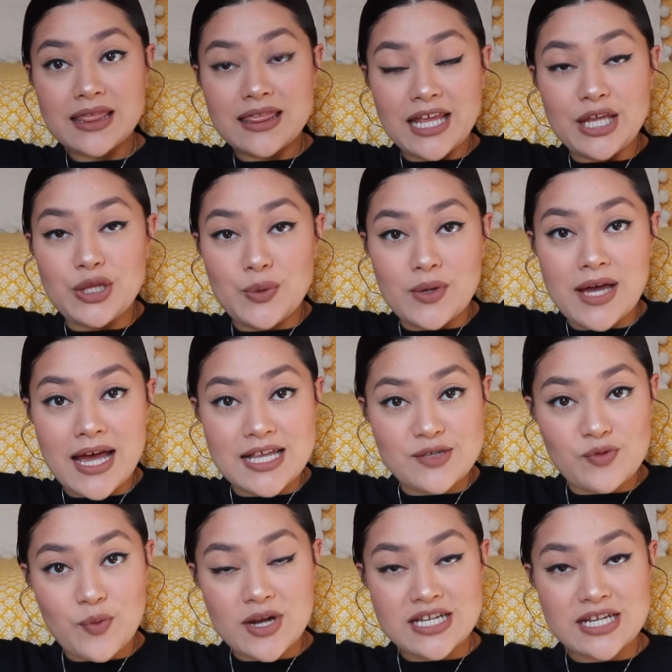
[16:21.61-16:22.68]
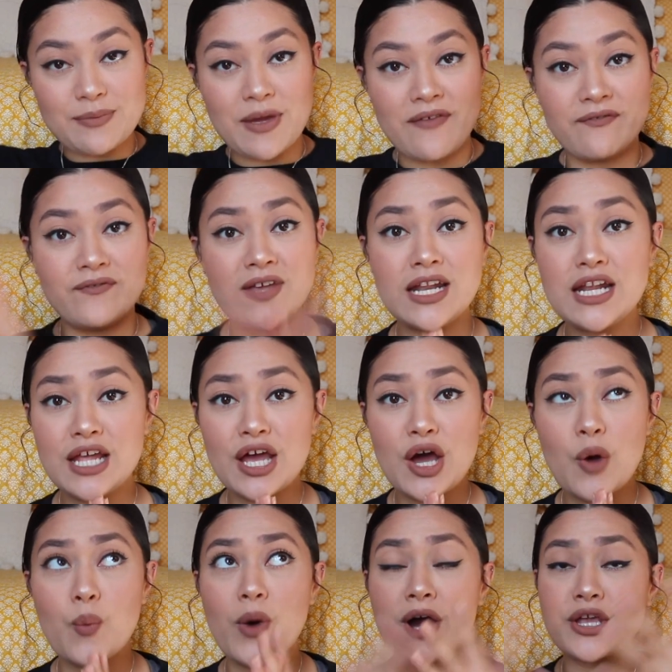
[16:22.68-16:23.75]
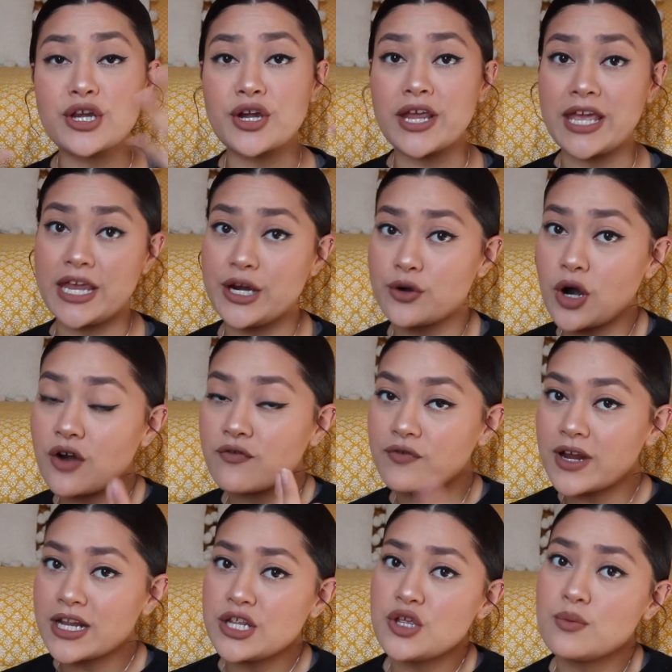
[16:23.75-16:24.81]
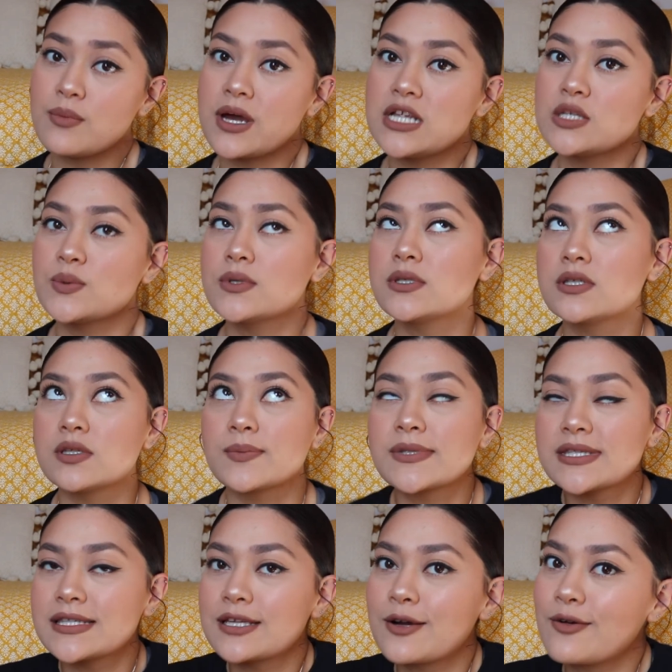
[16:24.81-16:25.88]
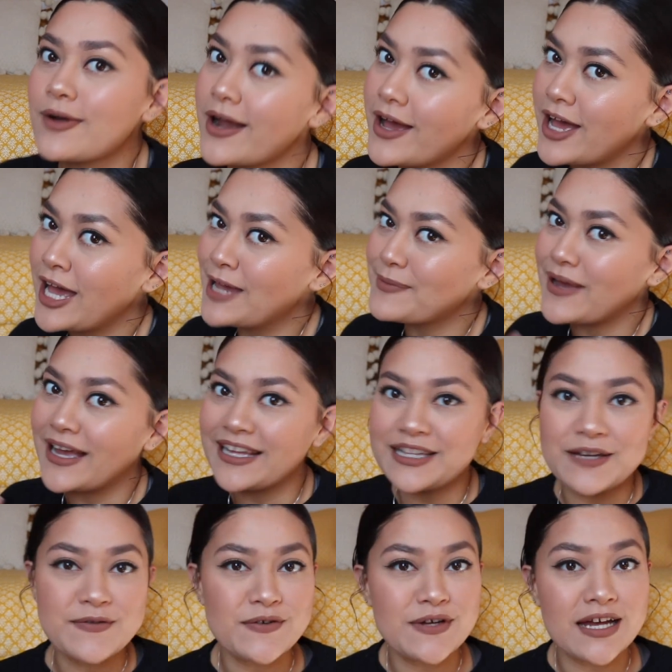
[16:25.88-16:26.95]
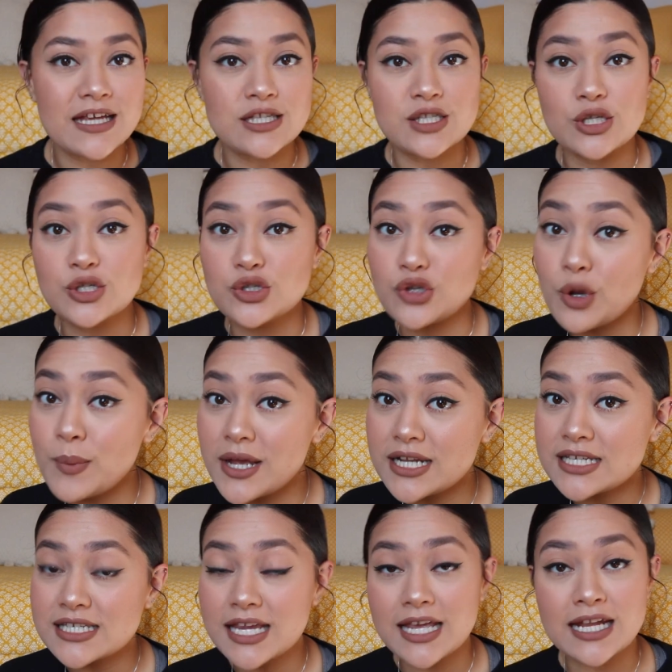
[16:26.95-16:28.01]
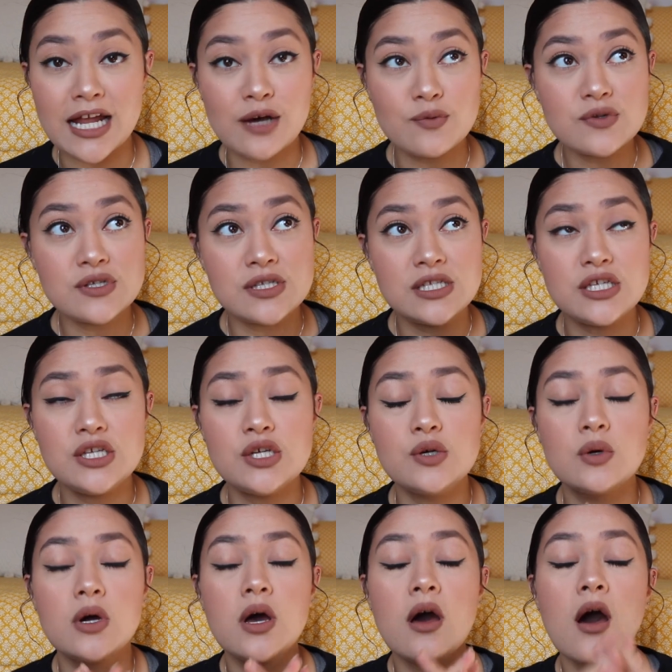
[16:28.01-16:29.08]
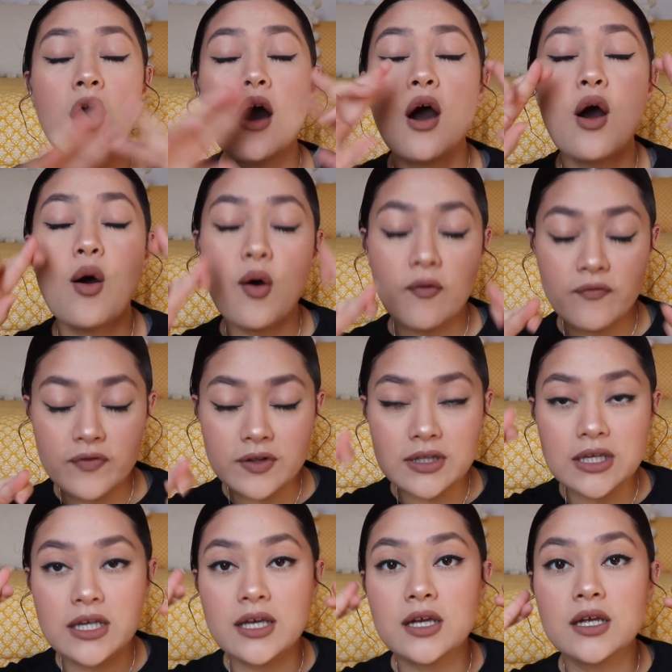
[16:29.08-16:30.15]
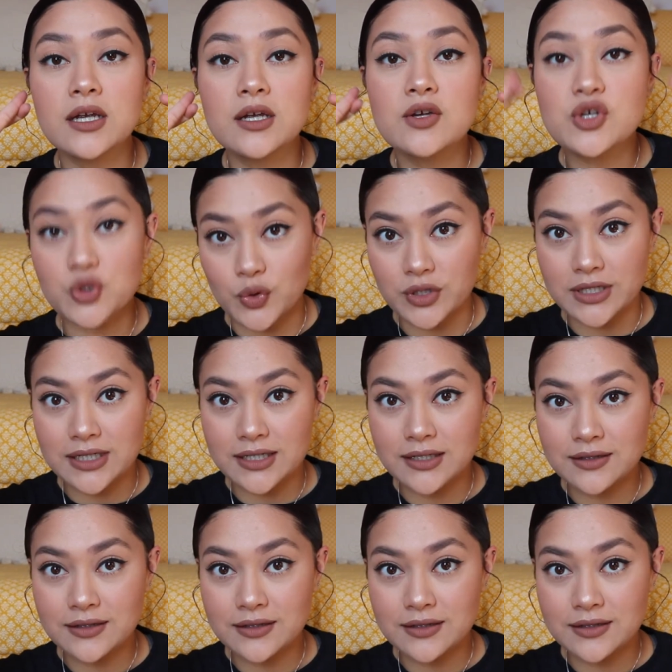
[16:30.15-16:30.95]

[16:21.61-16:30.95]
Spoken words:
thank you guys for watching my video. While you're here already, you might as well subscribe. I love you guys so much, and I will see you hopefully shortly.